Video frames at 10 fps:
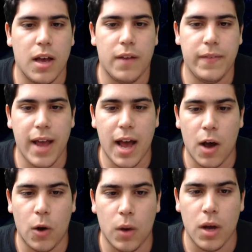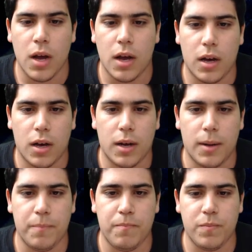Now
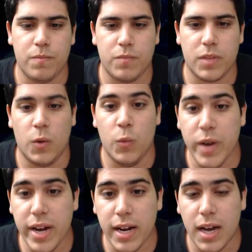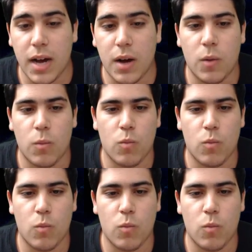arena,